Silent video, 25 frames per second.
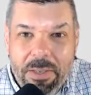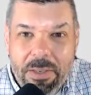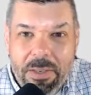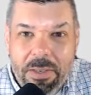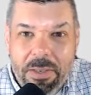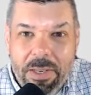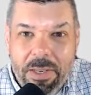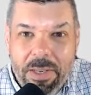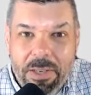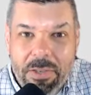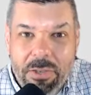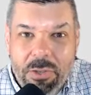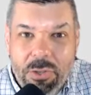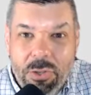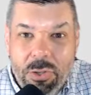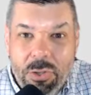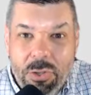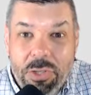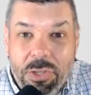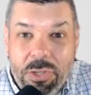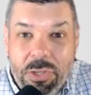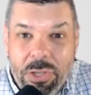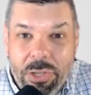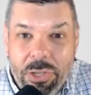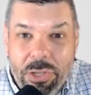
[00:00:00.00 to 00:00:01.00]
it
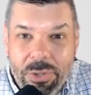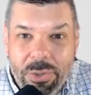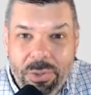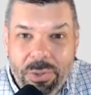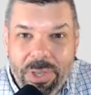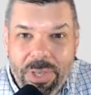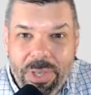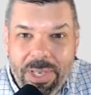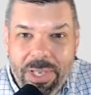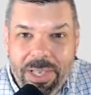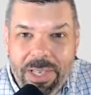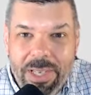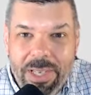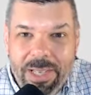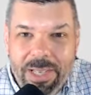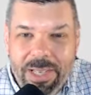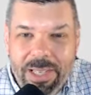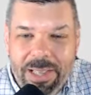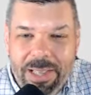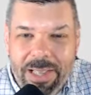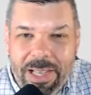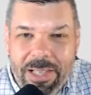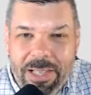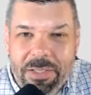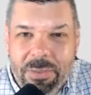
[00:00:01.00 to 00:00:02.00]
should do,
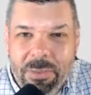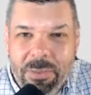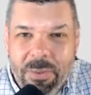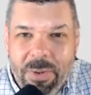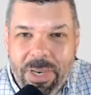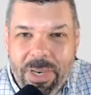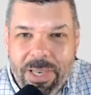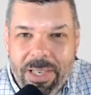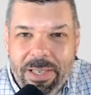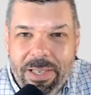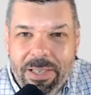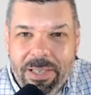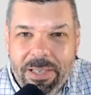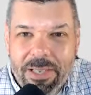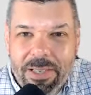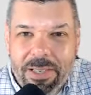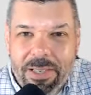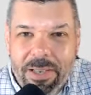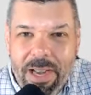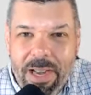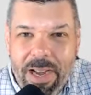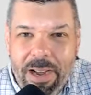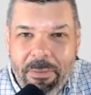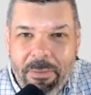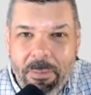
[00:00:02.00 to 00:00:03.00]
that's when
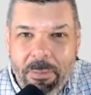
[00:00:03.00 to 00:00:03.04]
you have